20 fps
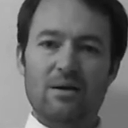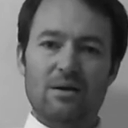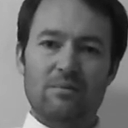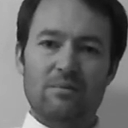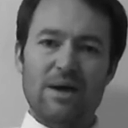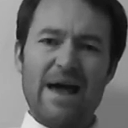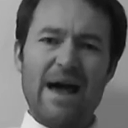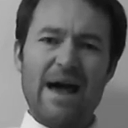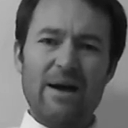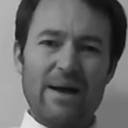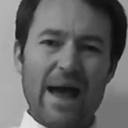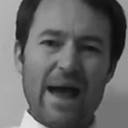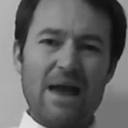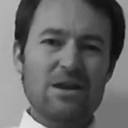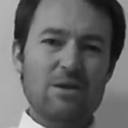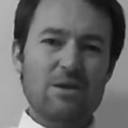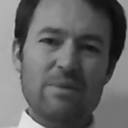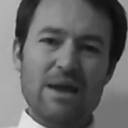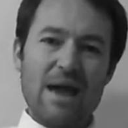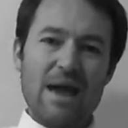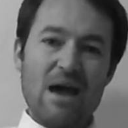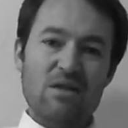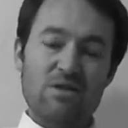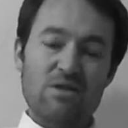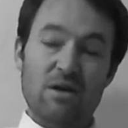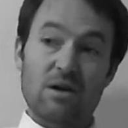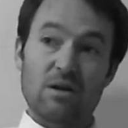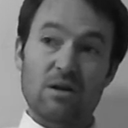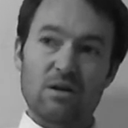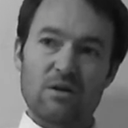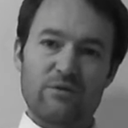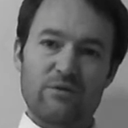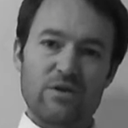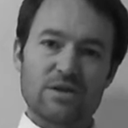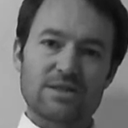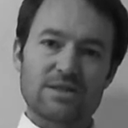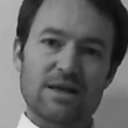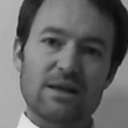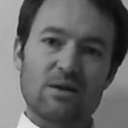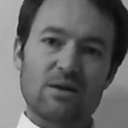But how can you be ethical if you're
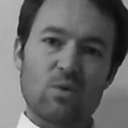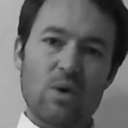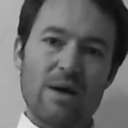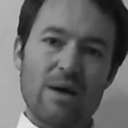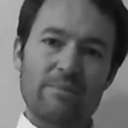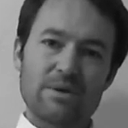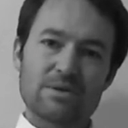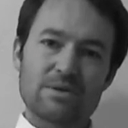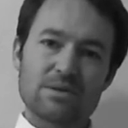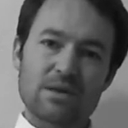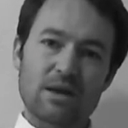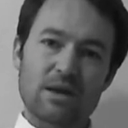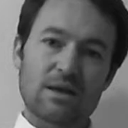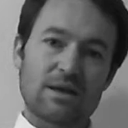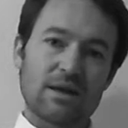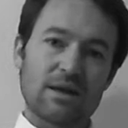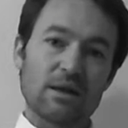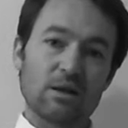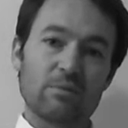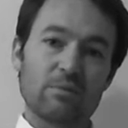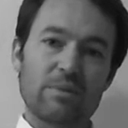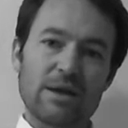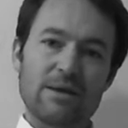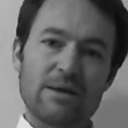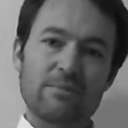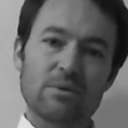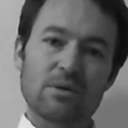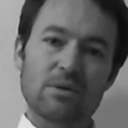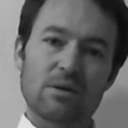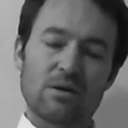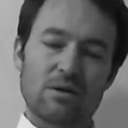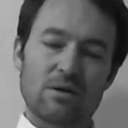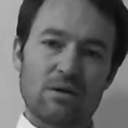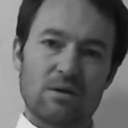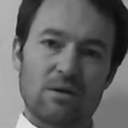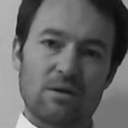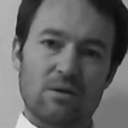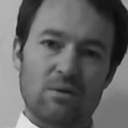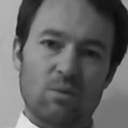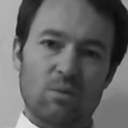selling weapons that kill people?
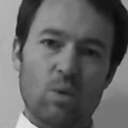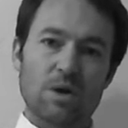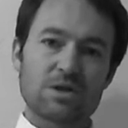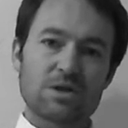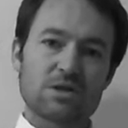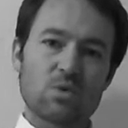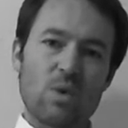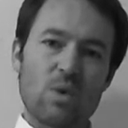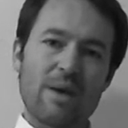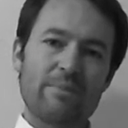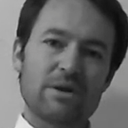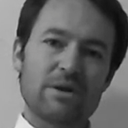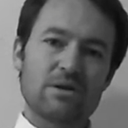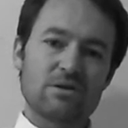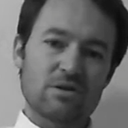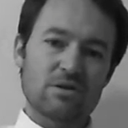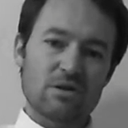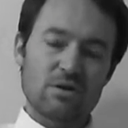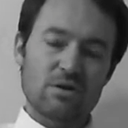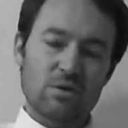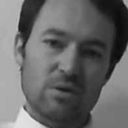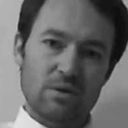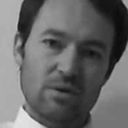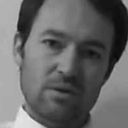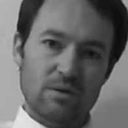What does a weapon do?